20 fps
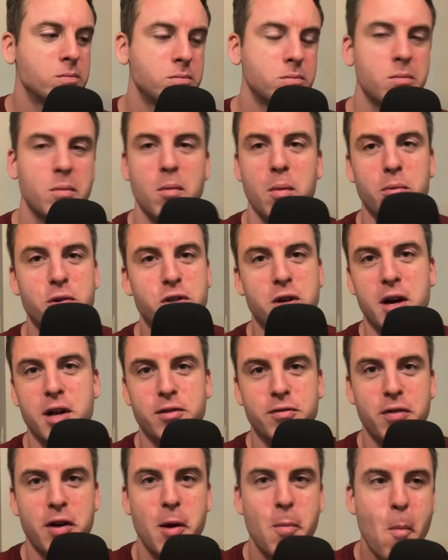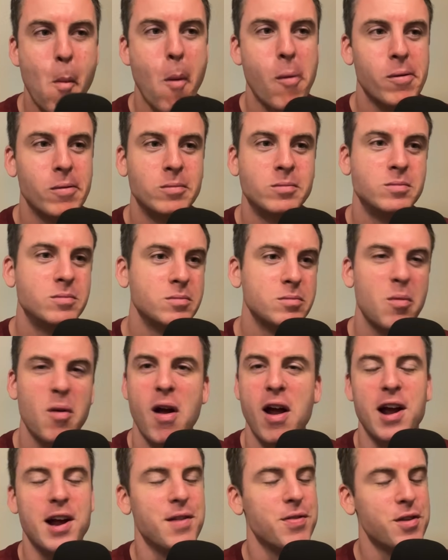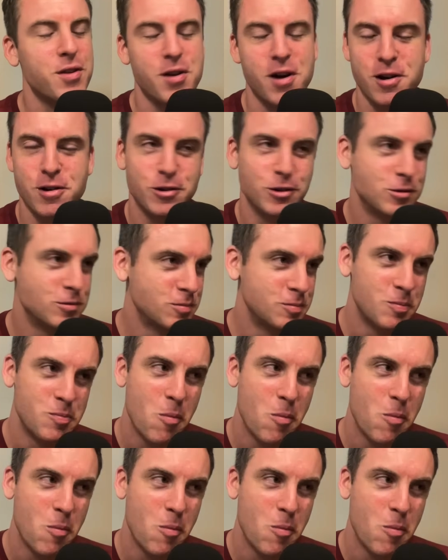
I'm a Giants fan. I hate the Dodgers.